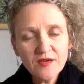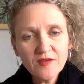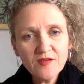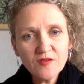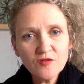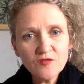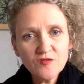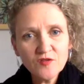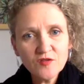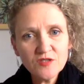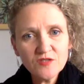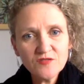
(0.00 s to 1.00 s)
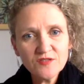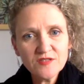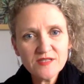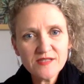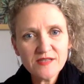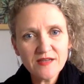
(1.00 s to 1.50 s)
So a few different
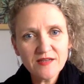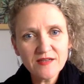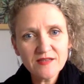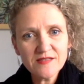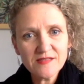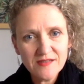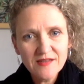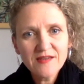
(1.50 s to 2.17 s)
settings.